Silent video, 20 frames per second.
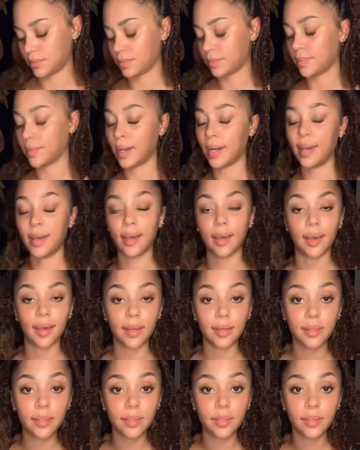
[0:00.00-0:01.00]
My
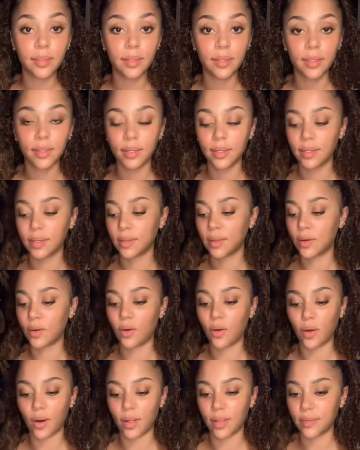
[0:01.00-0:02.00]
head
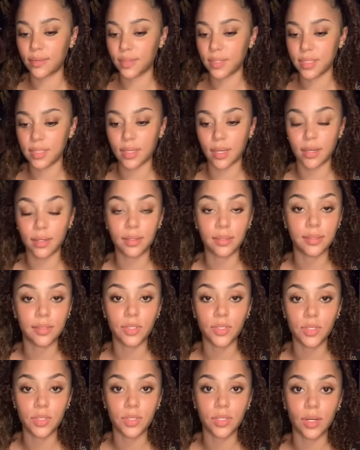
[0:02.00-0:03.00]
all of a sudden
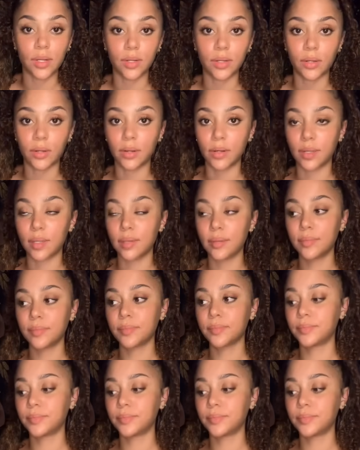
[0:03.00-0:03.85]
started hurting.